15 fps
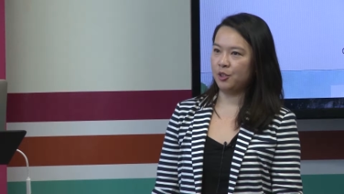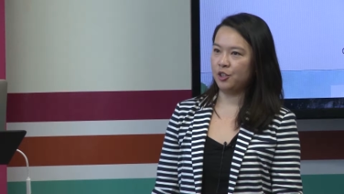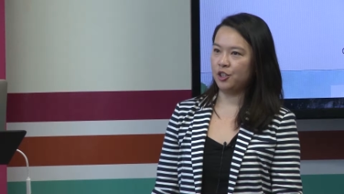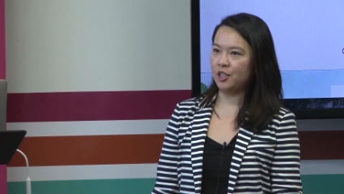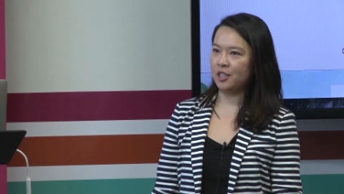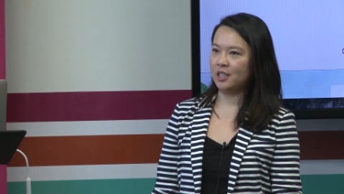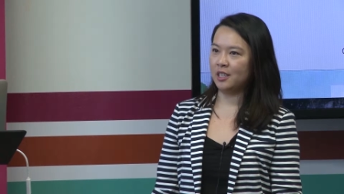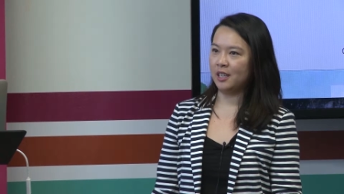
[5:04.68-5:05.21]

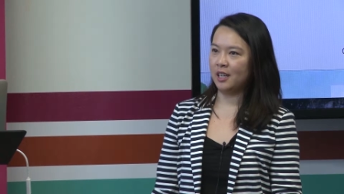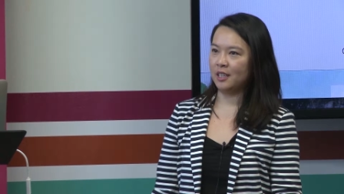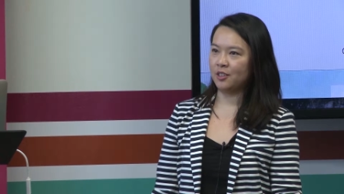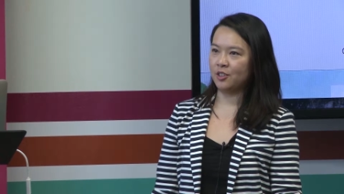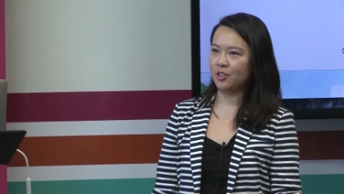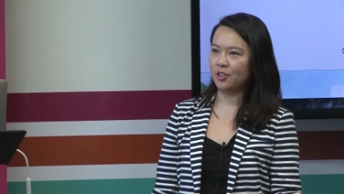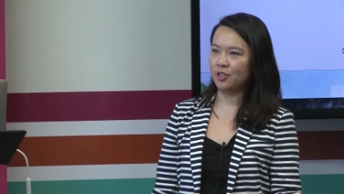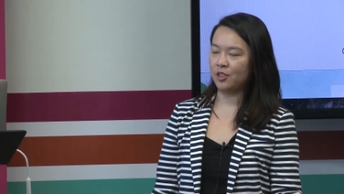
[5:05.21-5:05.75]
she
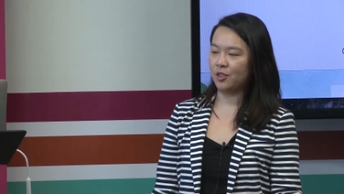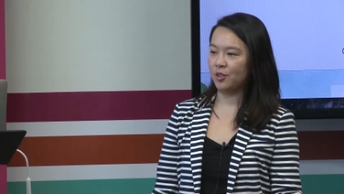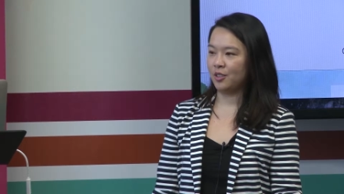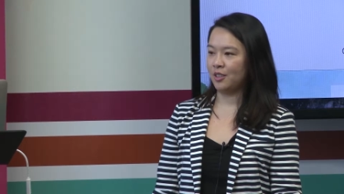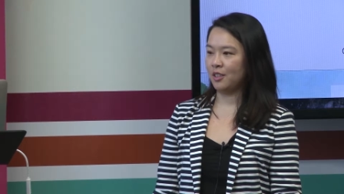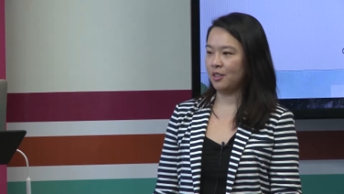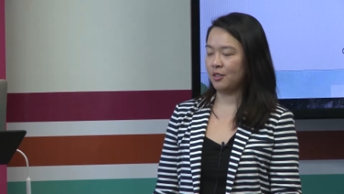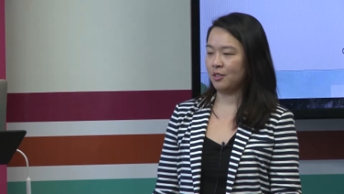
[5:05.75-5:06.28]
gets to
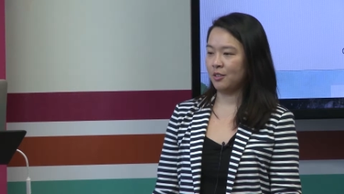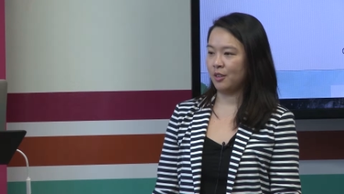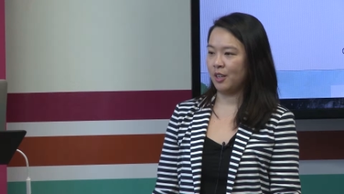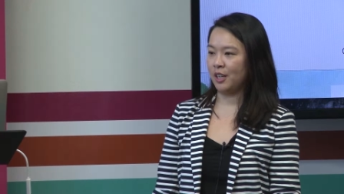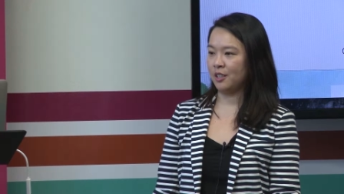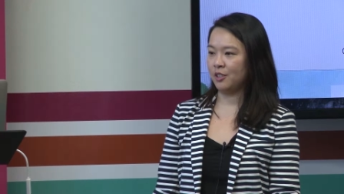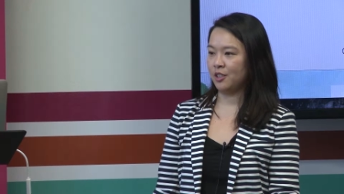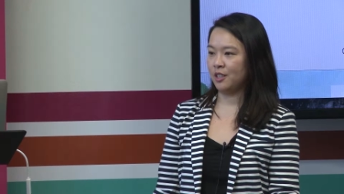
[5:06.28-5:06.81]
sixth
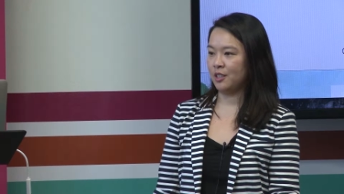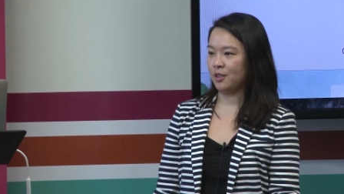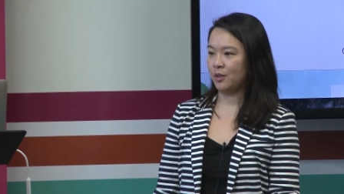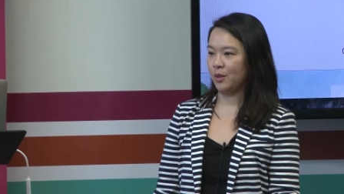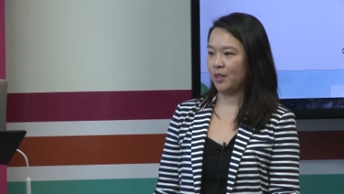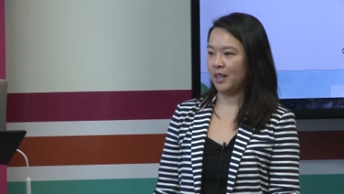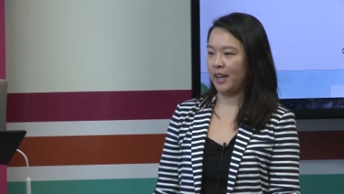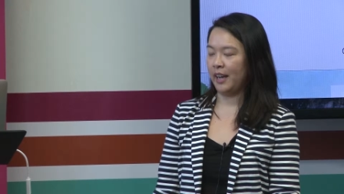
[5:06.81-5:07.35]
grade, she's
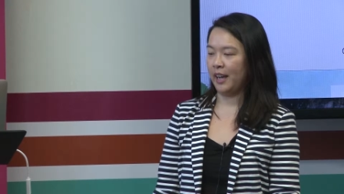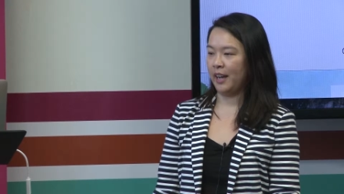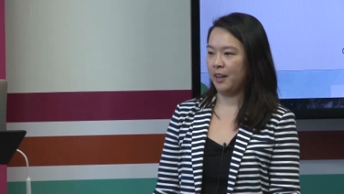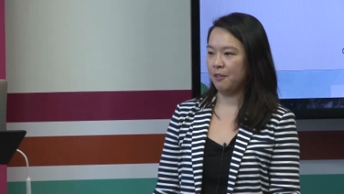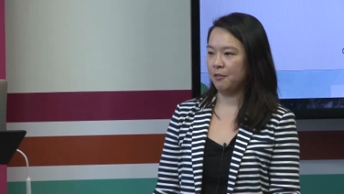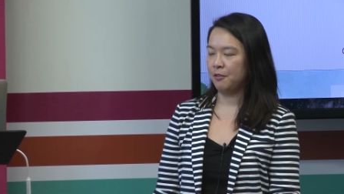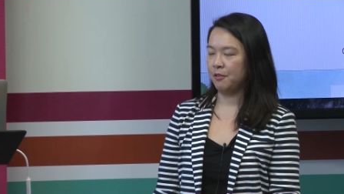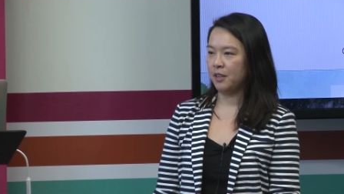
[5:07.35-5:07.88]
going to
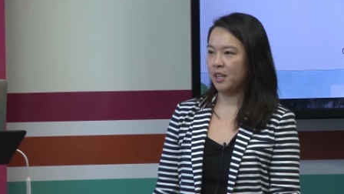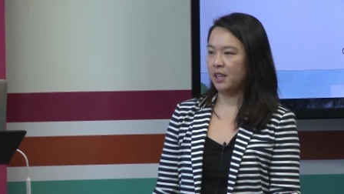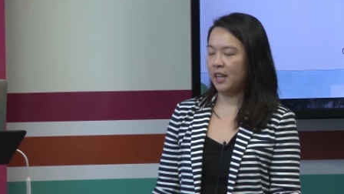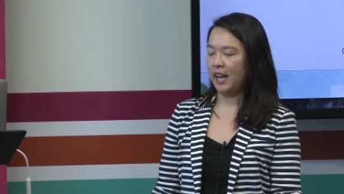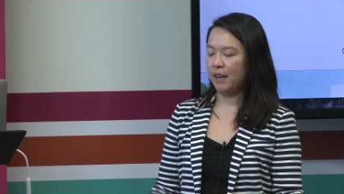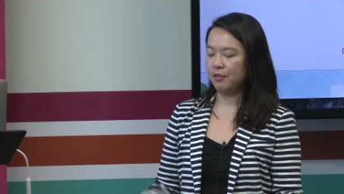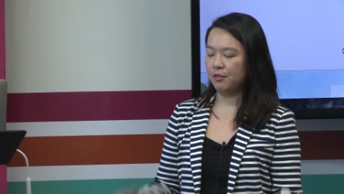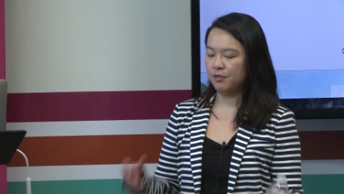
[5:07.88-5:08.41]
have,
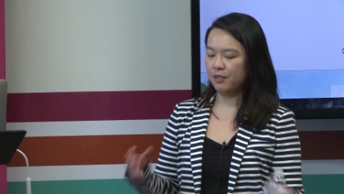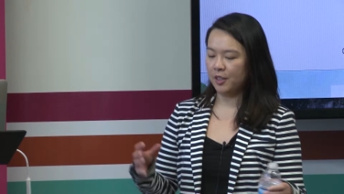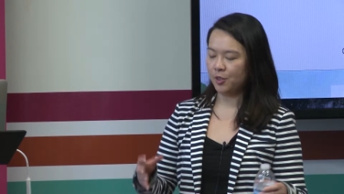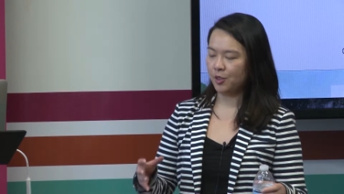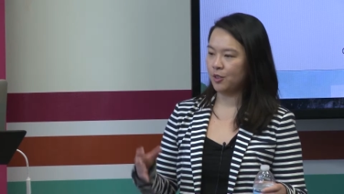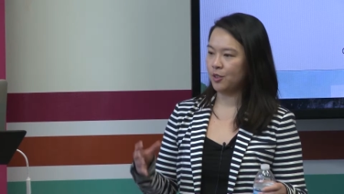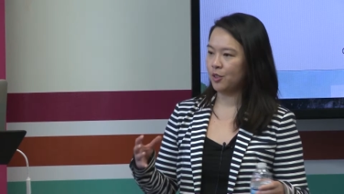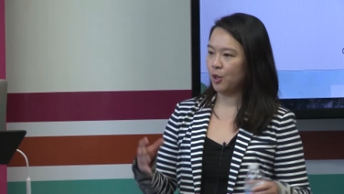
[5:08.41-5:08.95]
have
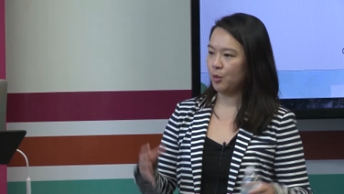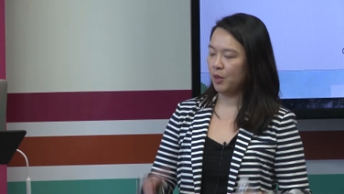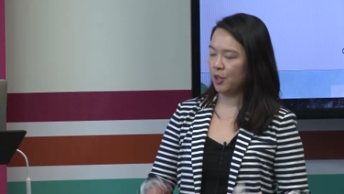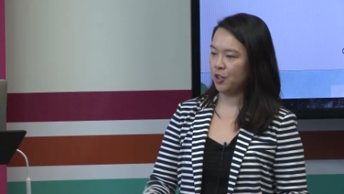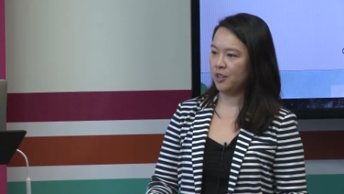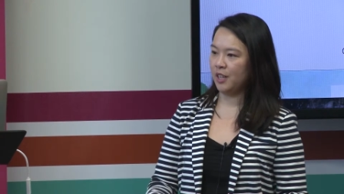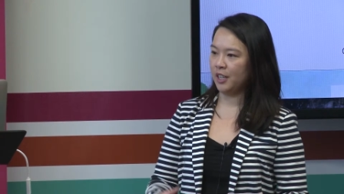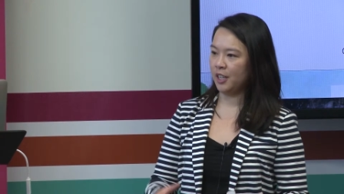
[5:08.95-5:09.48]
invested so
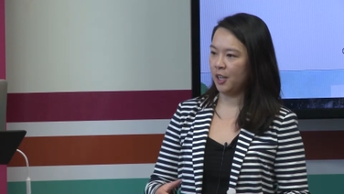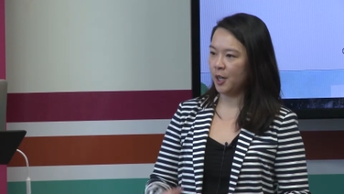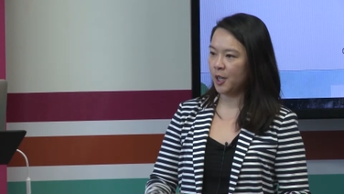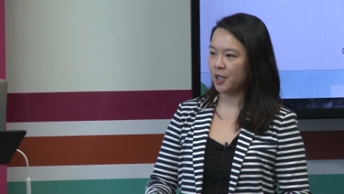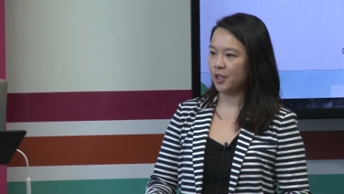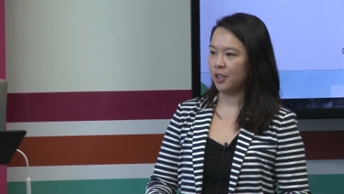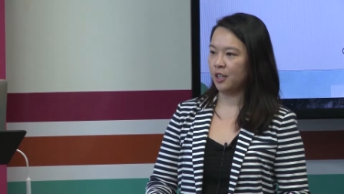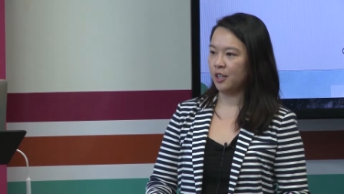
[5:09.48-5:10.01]
much in that
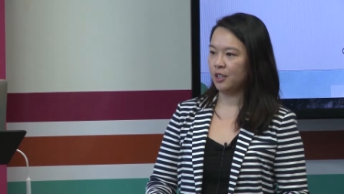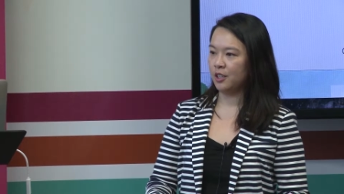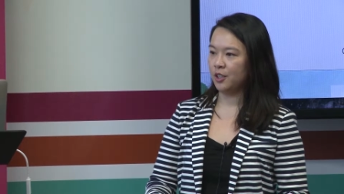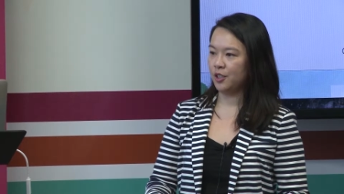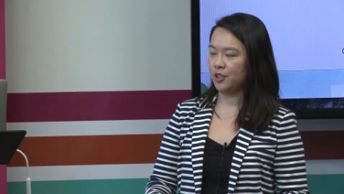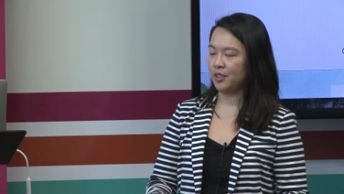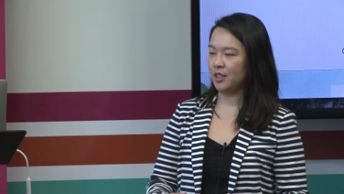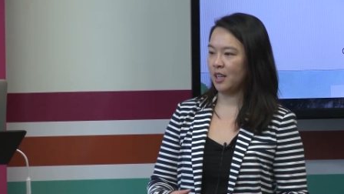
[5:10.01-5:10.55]
character,
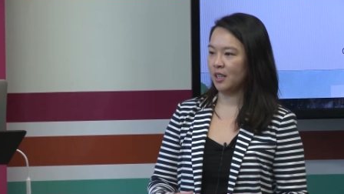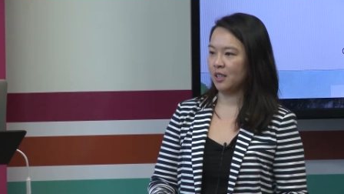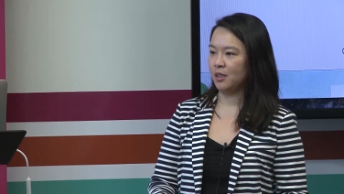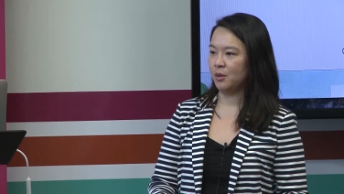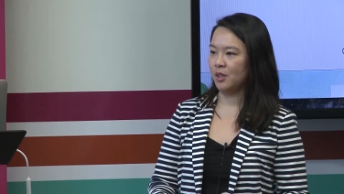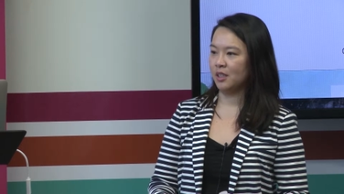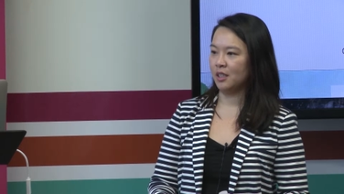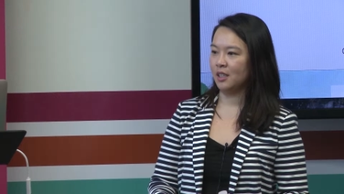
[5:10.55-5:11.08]
she's not going
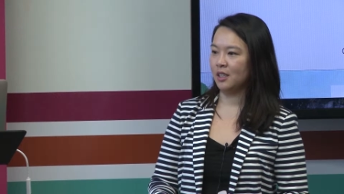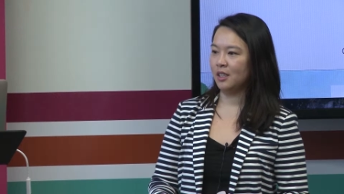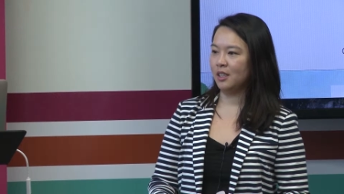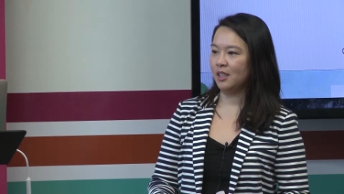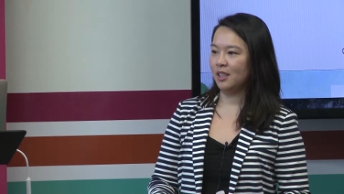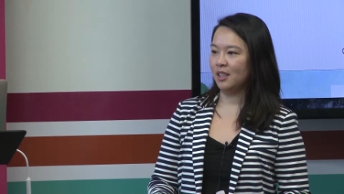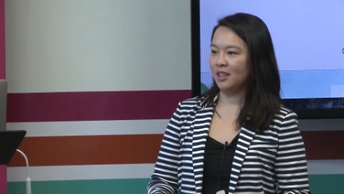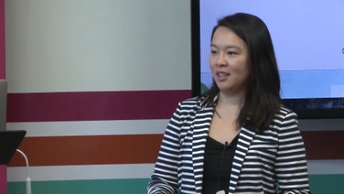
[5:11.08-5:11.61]
to want to
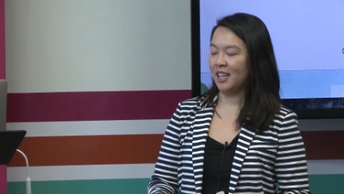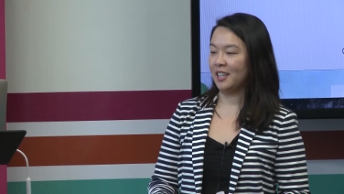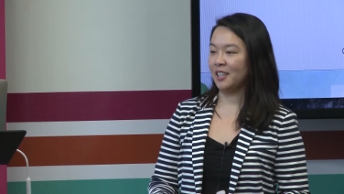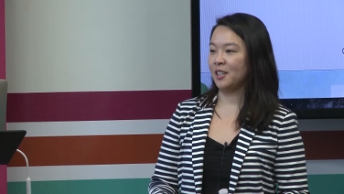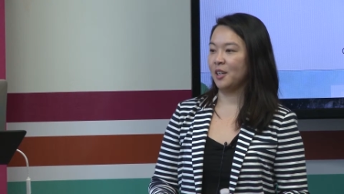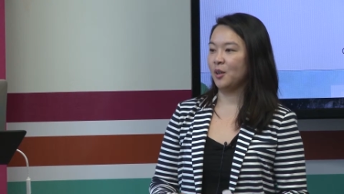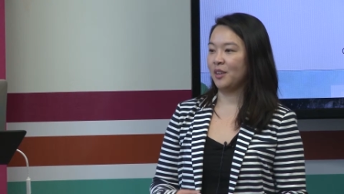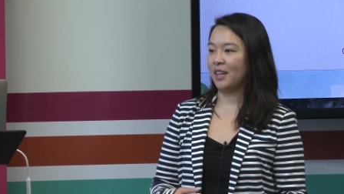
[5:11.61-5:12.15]
let
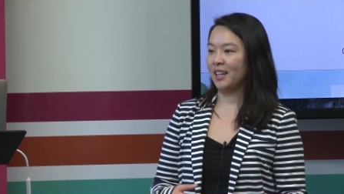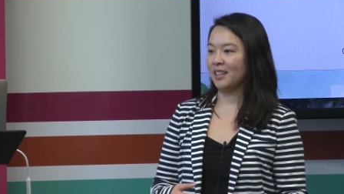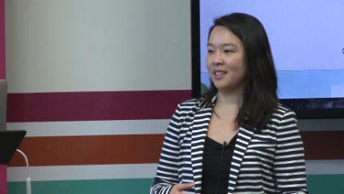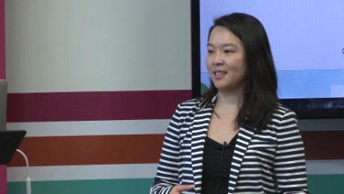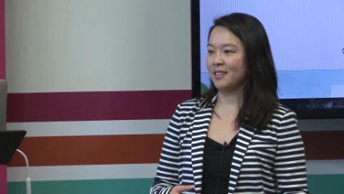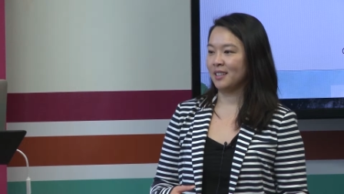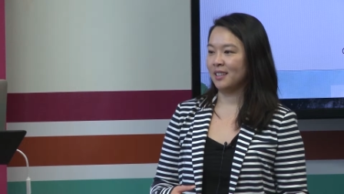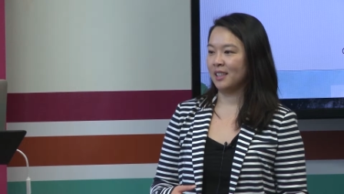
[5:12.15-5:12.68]
it go that
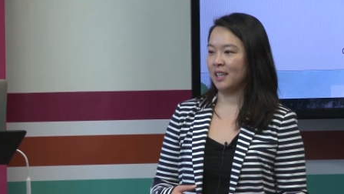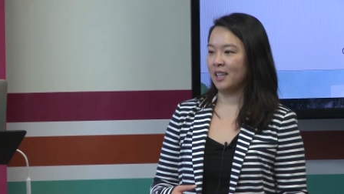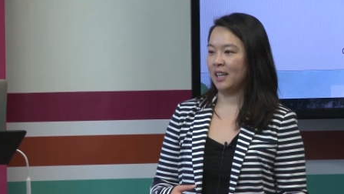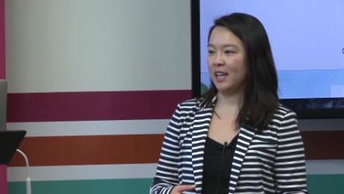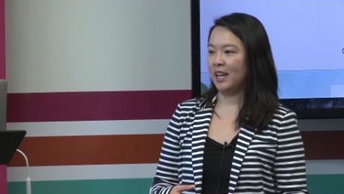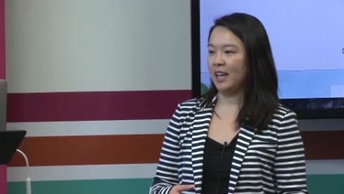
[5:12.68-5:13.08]
easily.